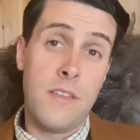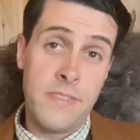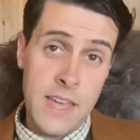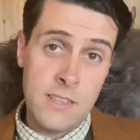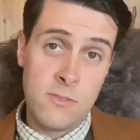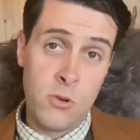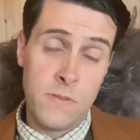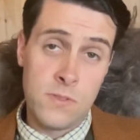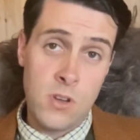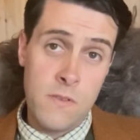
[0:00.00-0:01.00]
That sort of
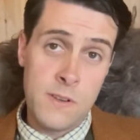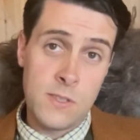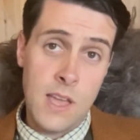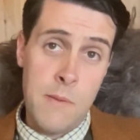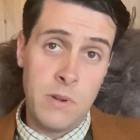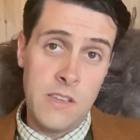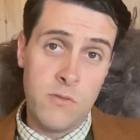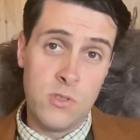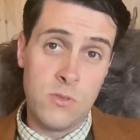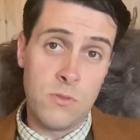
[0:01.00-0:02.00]
service, I believe,
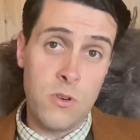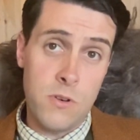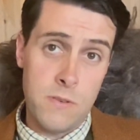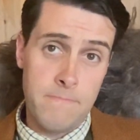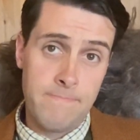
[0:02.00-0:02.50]
would do good.